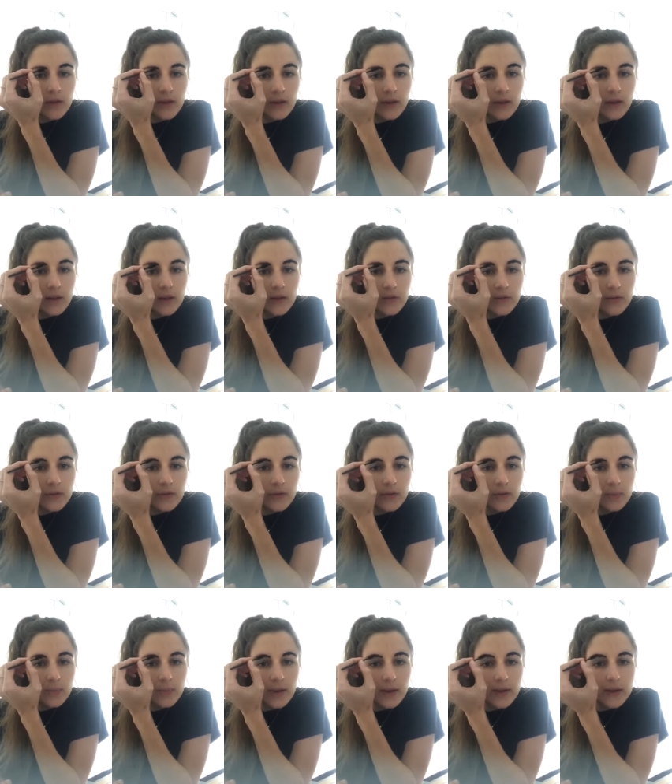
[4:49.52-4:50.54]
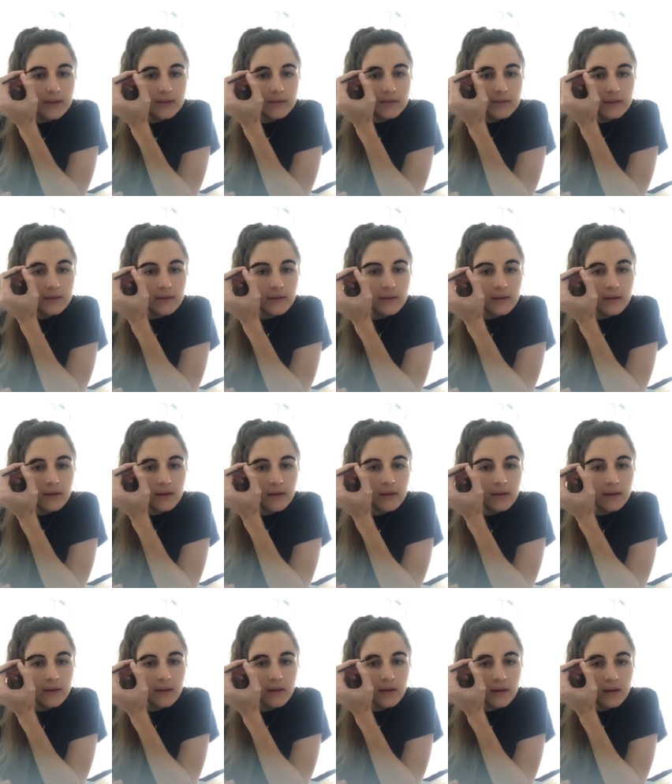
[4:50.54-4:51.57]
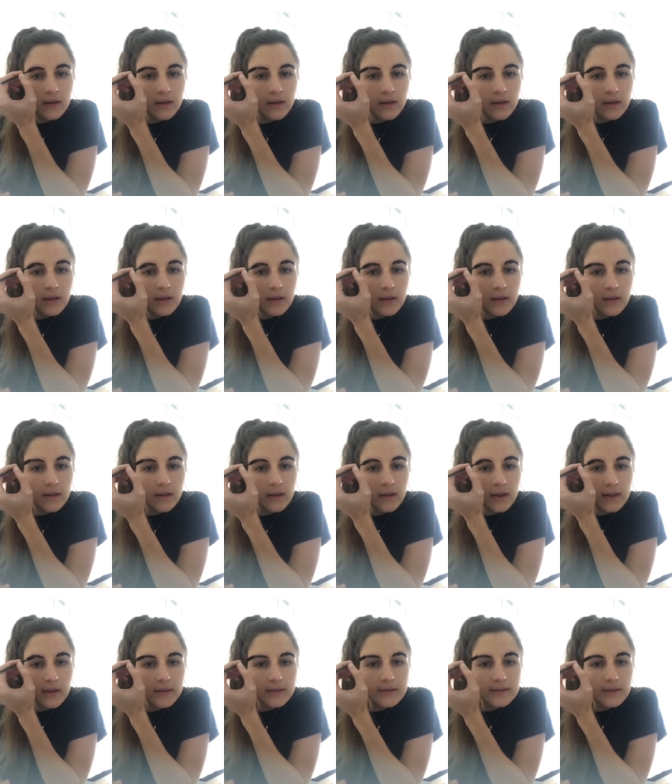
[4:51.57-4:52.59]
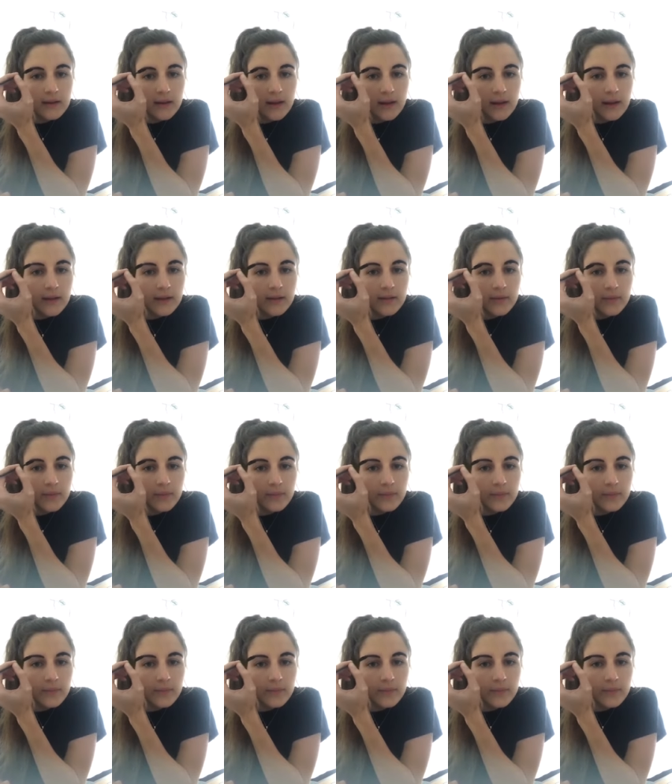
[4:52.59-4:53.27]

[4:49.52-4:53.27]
And you paint the other side.